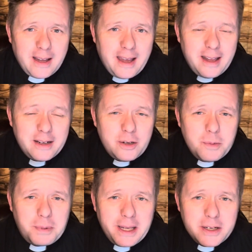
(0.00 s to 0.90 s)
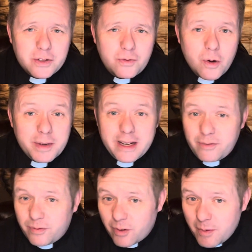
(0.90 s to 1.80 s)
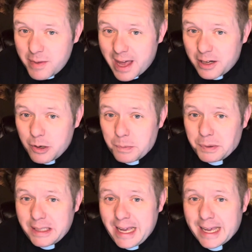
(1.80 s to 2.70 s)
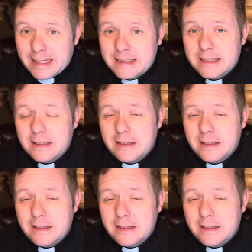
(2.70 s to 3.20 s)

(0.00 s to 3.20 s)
and a new plant is formed and from that new plant